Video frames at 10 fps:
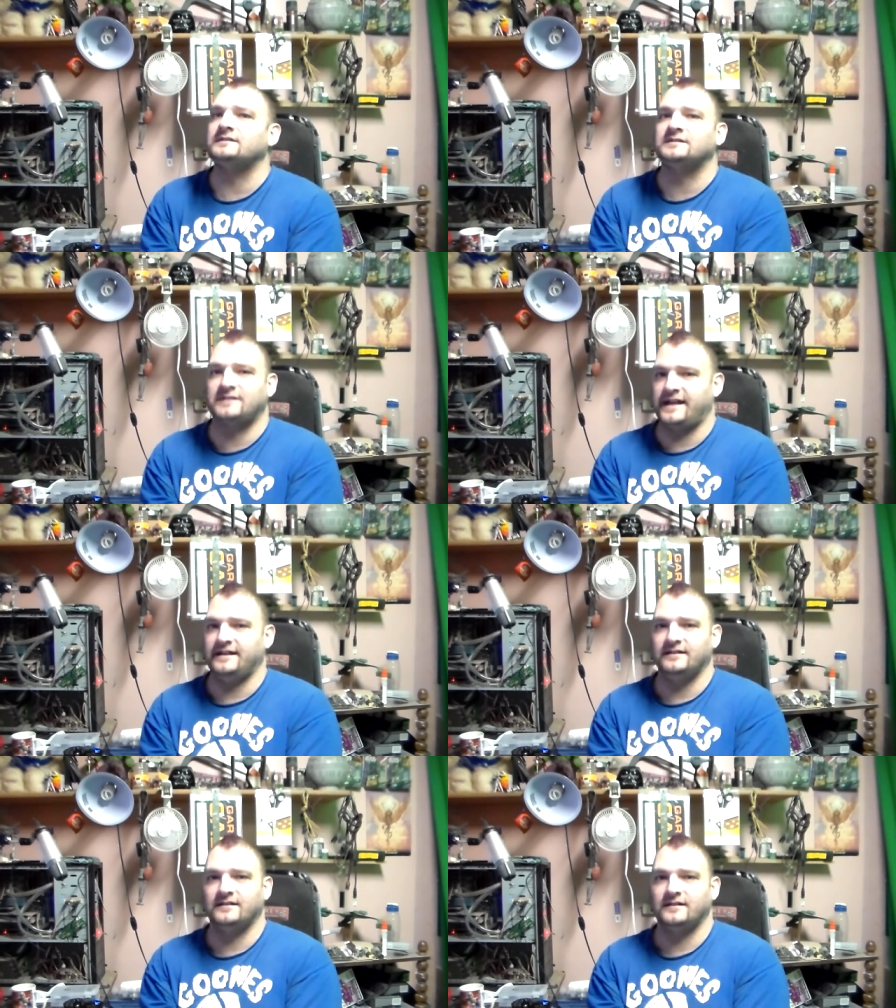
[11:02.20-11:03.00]

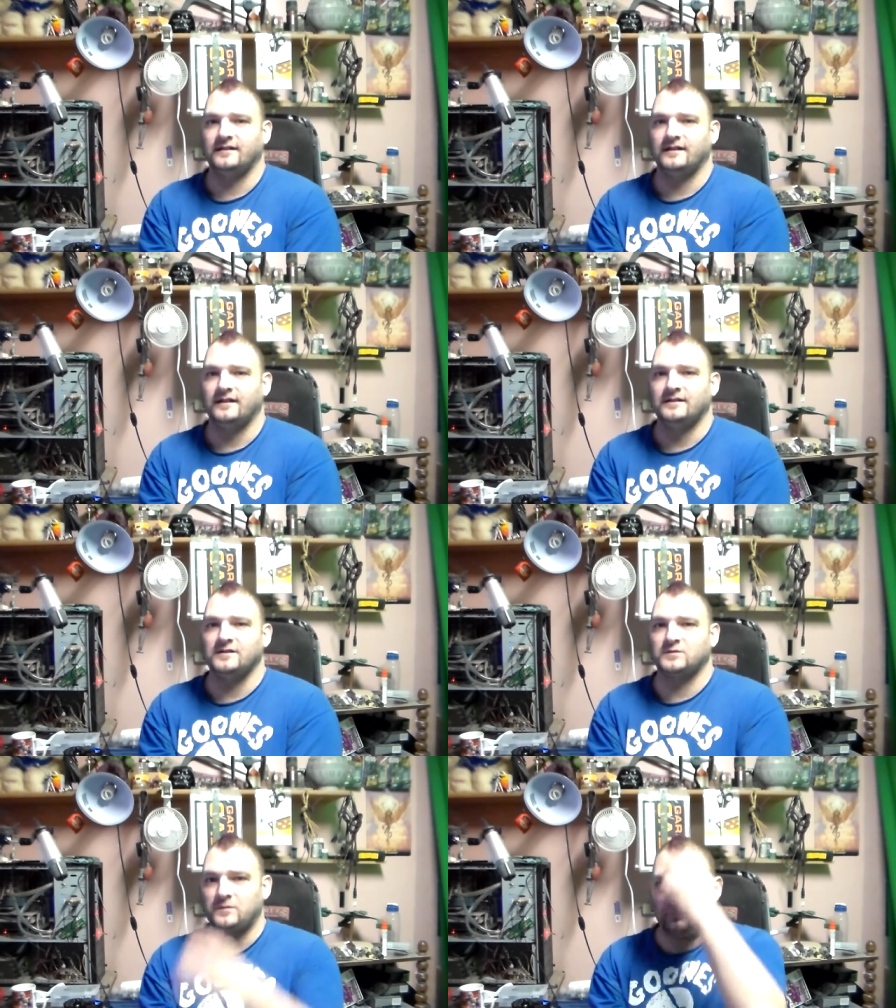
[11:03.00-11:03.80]
scene,
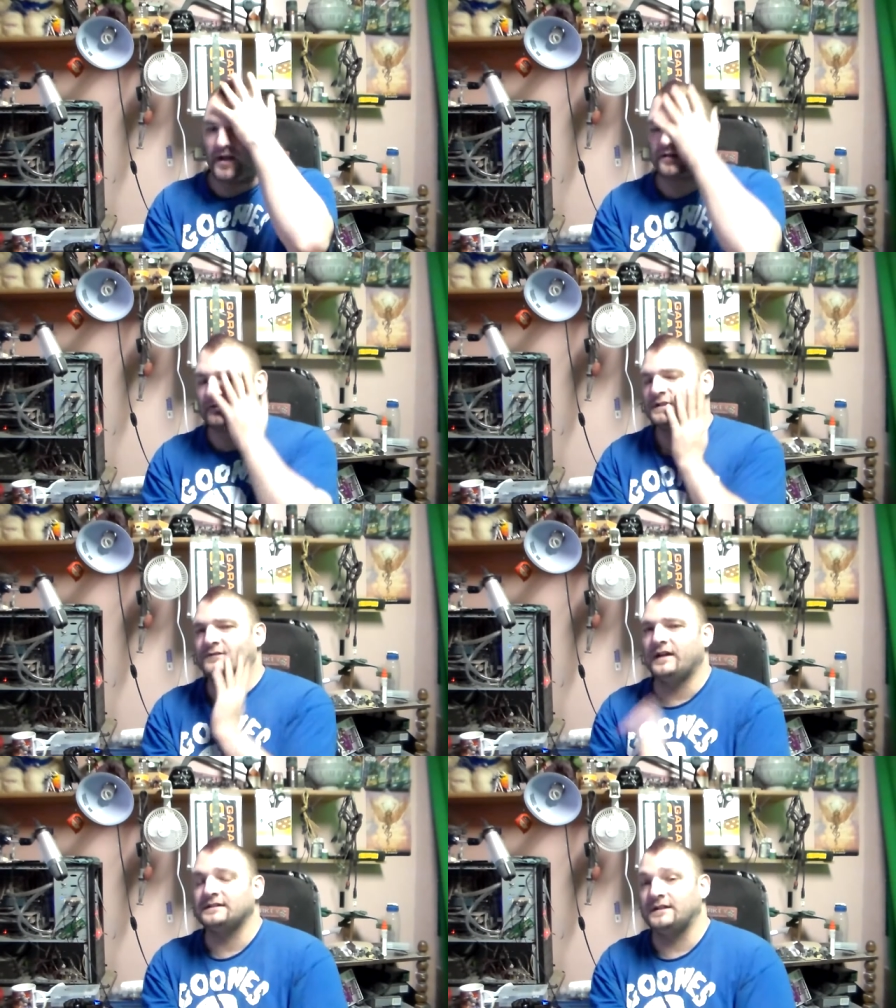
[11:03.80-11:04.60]
just with blood on his
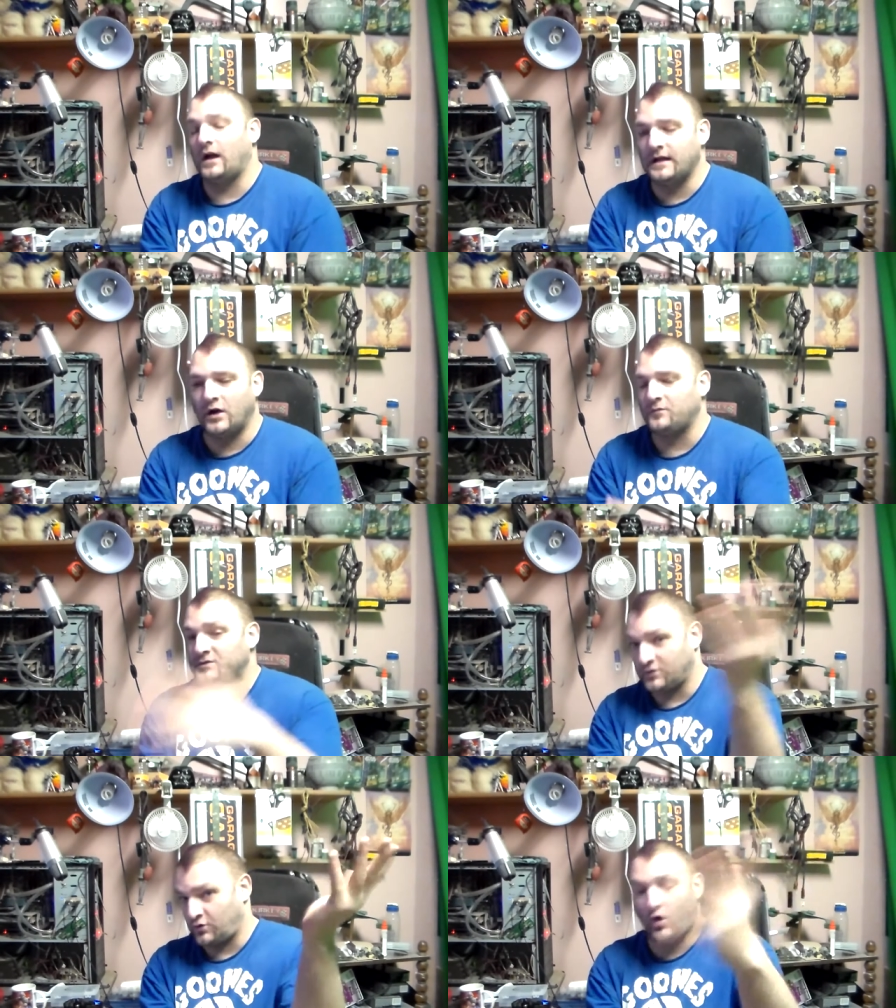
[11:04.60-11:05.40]
face, in
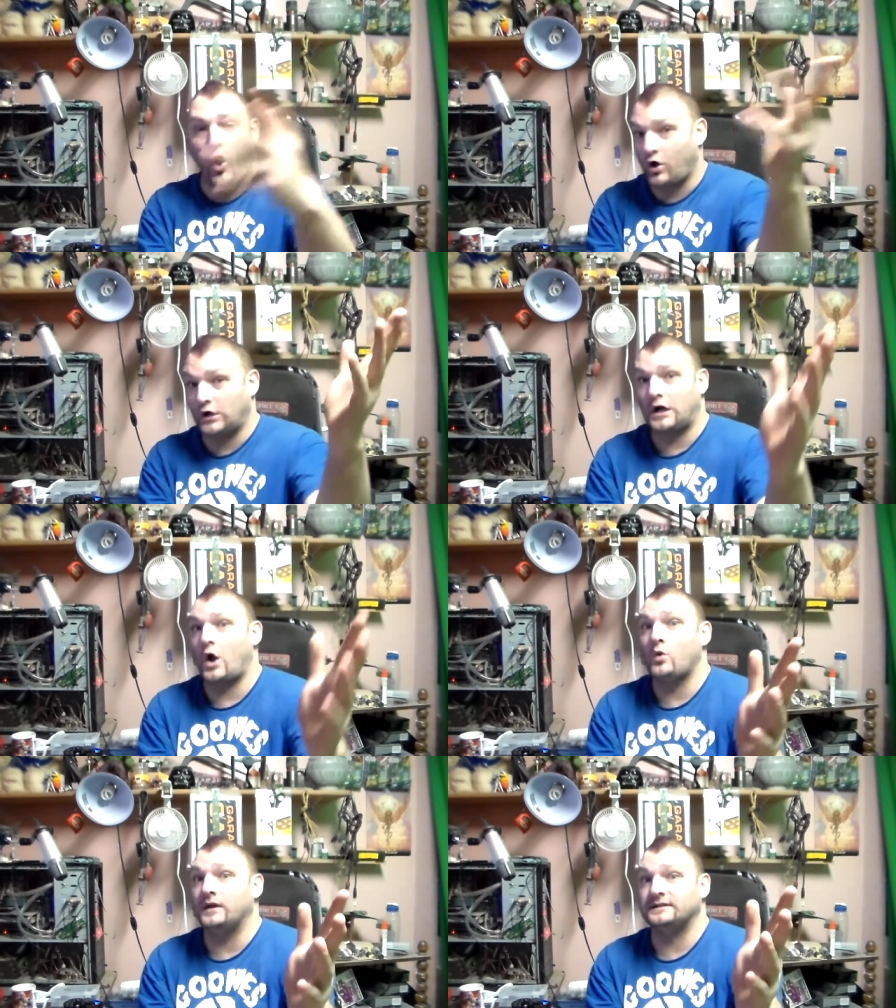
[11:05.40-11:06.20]
hopes you're not going to
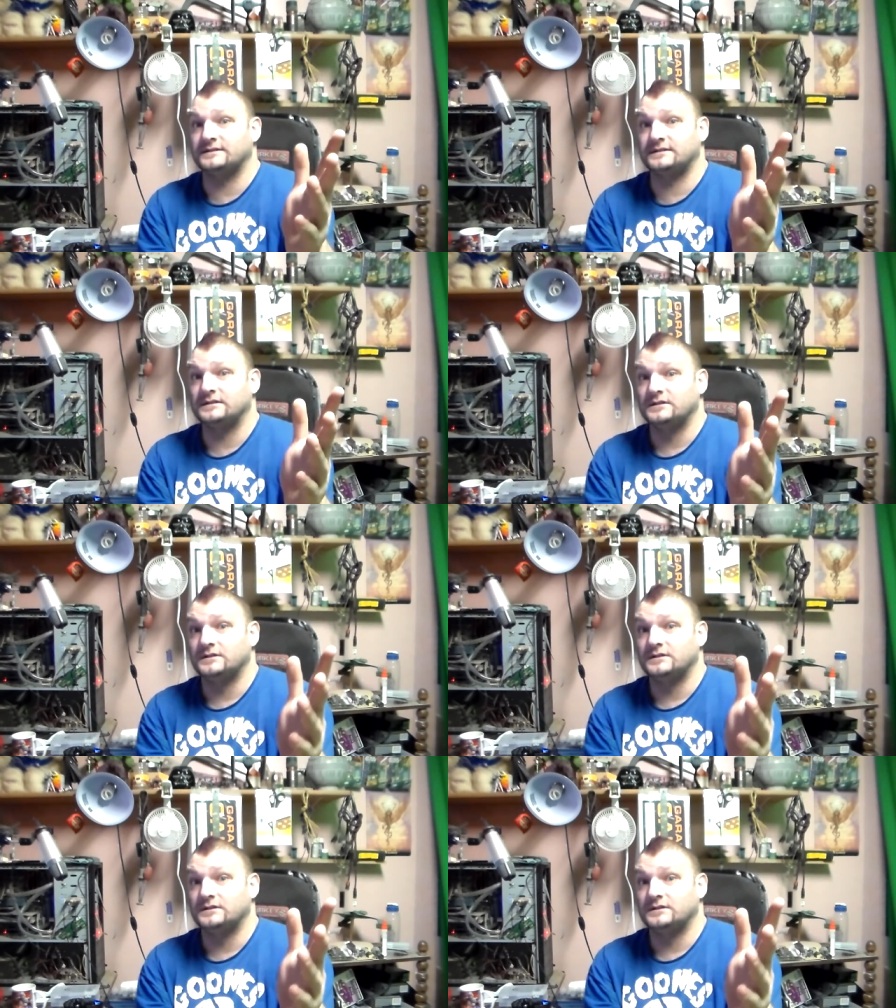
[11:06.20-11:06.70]
notice.